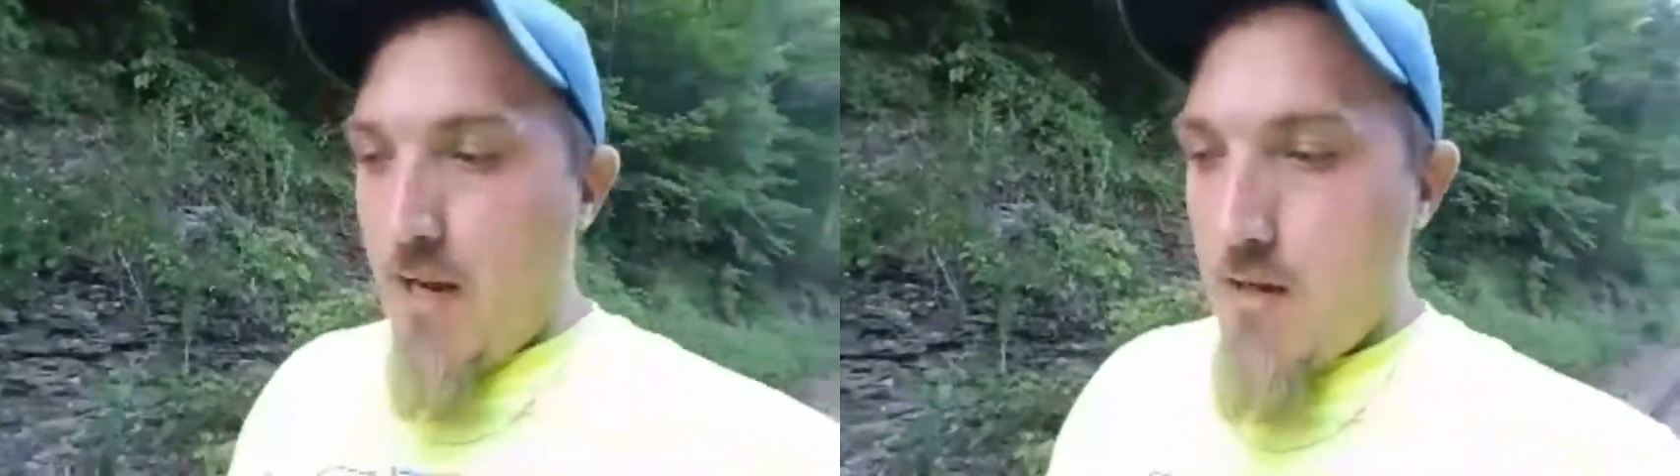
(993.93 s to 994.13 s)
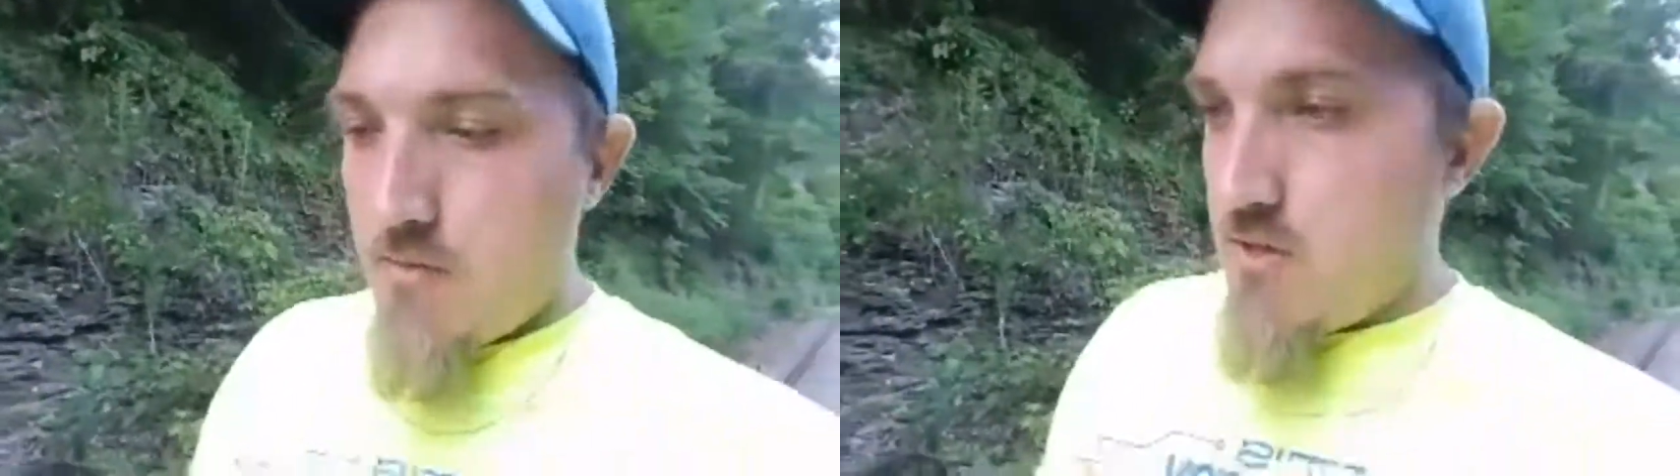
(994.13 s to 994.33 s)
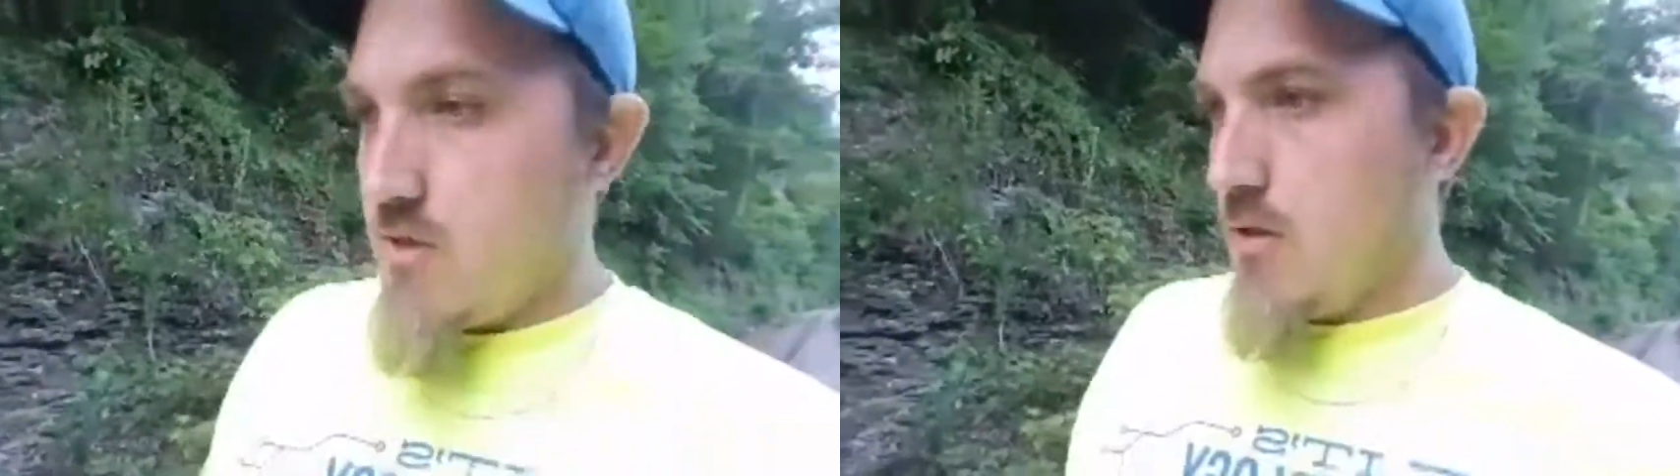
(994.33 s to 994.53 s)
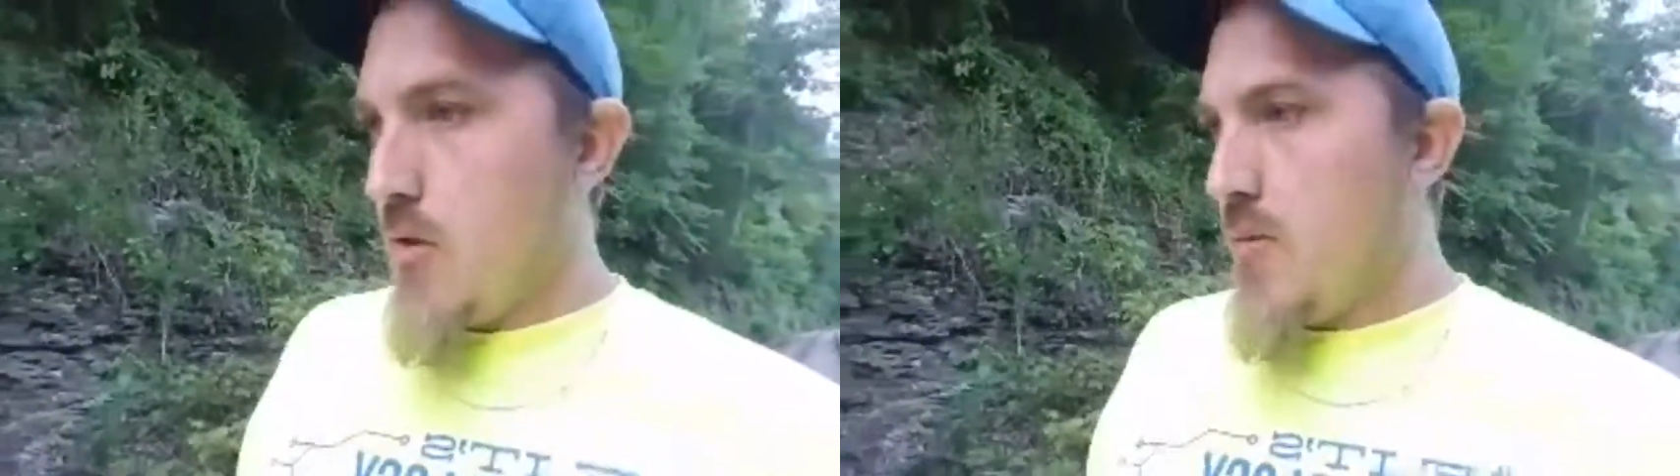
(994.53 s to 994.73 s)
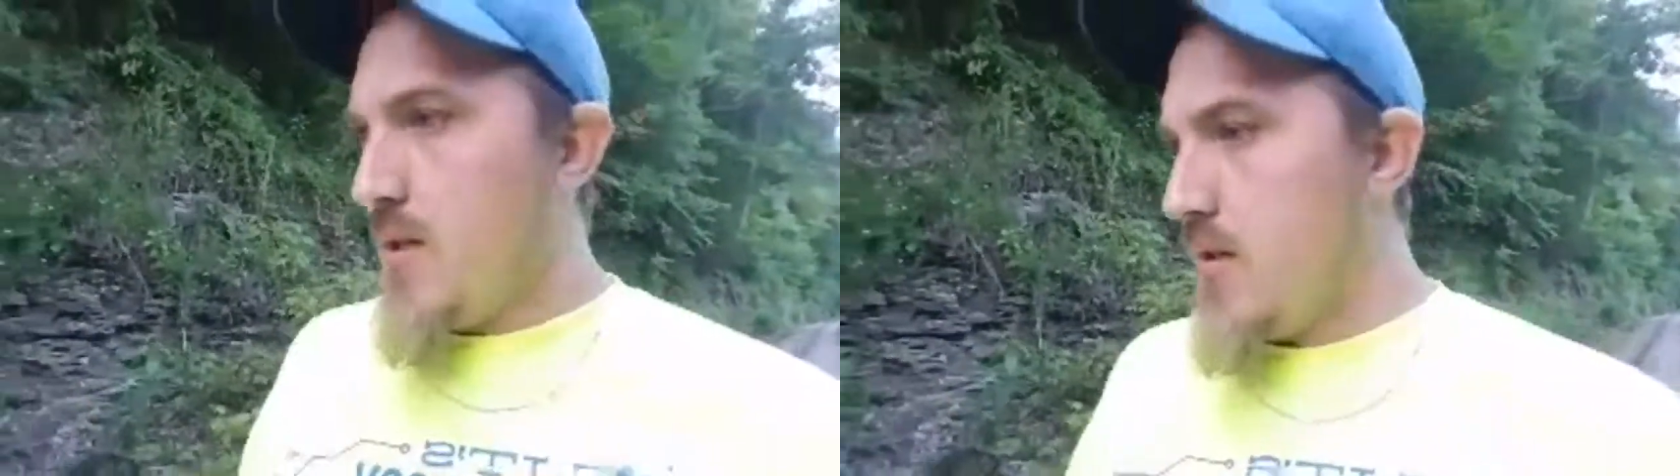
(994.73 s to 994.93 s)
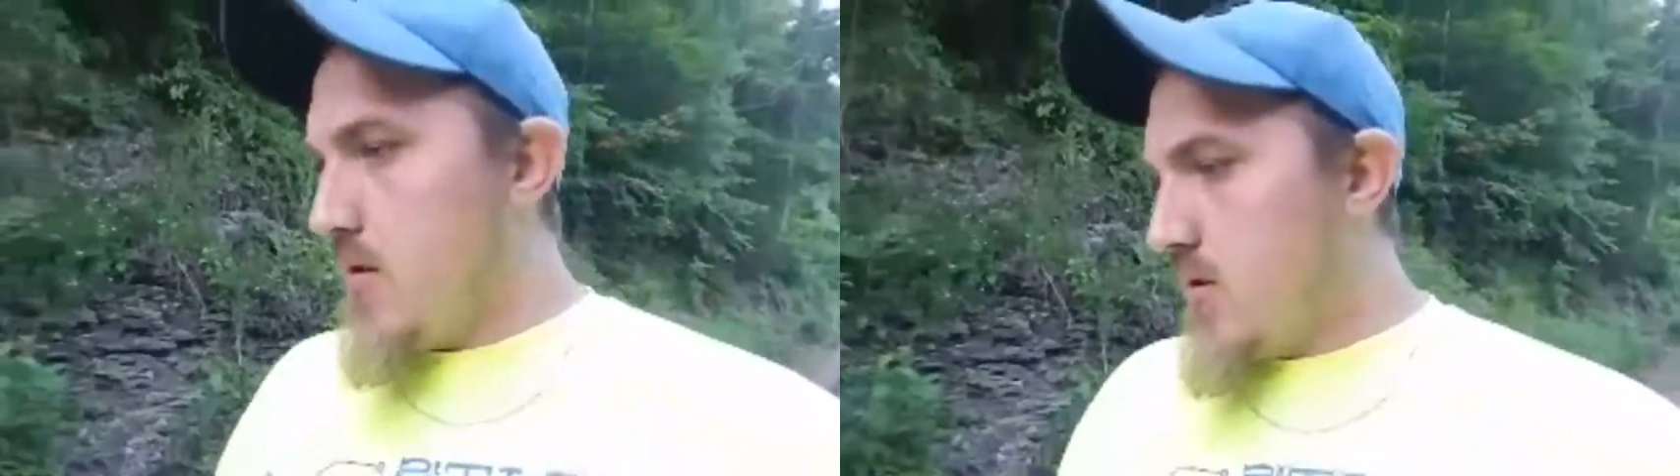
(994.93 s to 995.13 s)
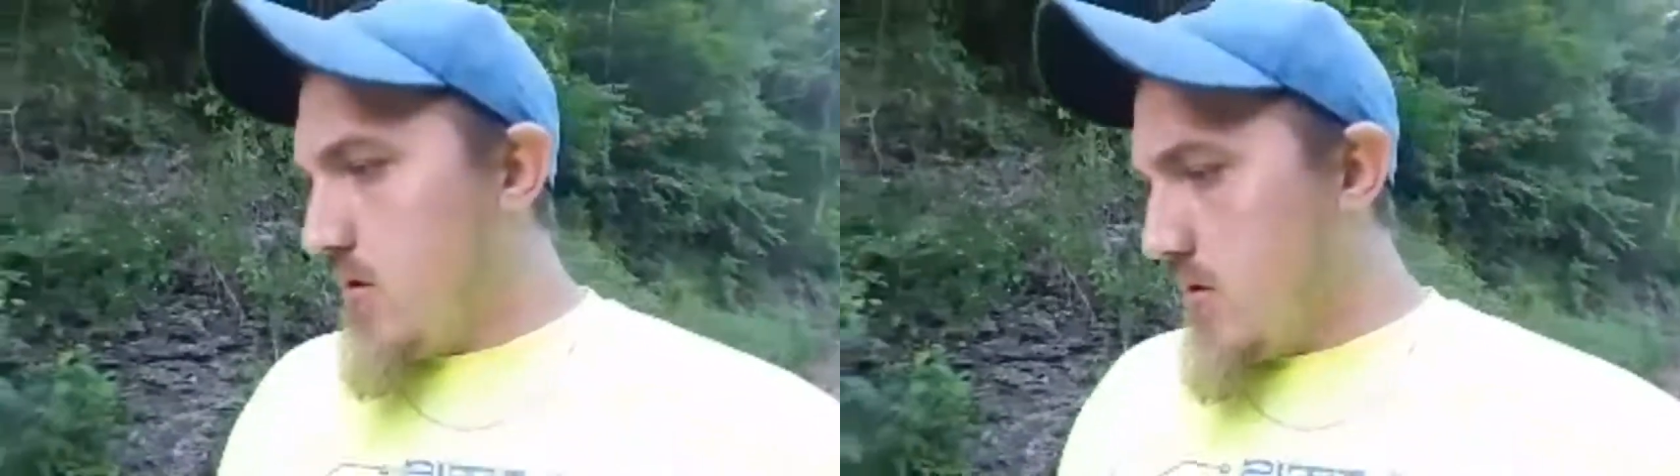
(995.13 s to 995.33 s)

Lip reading: down just a little bit.